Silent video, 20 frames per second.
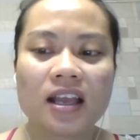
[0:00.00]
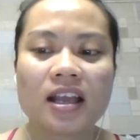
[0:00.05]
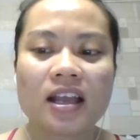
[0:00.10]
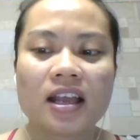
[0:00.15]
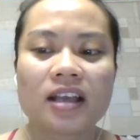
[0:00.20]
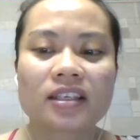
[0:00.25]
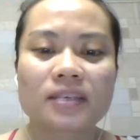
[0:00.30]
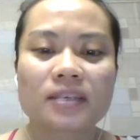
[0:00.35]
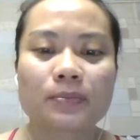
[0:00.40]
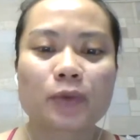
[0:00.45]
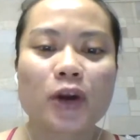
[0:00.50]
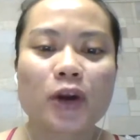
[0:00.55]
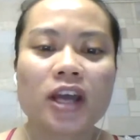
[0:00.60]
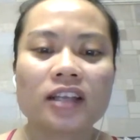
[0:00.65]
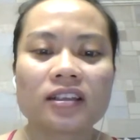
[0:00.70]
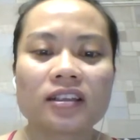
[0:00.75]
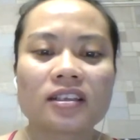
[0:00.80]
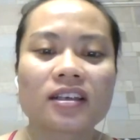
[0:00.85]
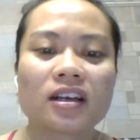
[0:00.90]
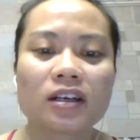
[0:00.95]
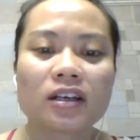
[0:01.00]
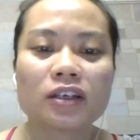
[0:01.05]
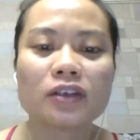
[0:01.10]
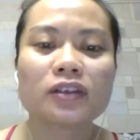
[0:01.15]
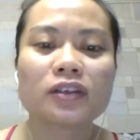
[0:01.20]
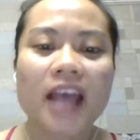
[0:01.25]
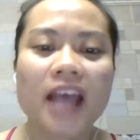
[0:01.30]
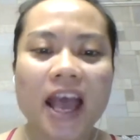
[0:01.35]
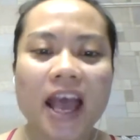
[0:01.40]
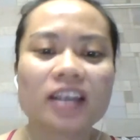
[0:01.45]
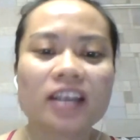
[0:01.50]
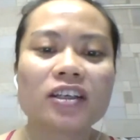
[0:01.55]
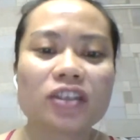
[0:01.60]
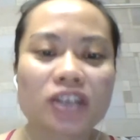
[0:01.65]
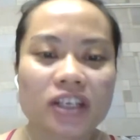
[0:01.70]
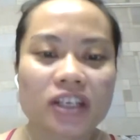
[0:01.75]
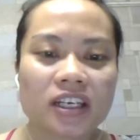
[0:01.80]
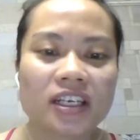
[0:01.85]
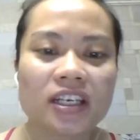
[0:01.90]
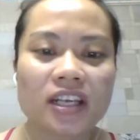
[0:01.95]
spread good
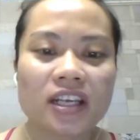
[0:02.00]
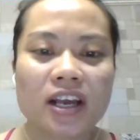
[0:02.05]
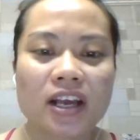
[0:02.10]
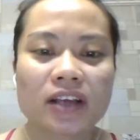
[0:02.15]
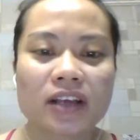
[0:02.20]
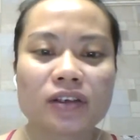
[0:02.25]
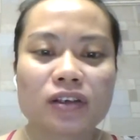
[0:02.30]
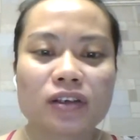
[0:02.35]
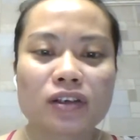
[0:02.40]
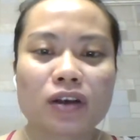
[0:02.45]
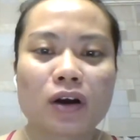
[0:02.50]
energy. Mm.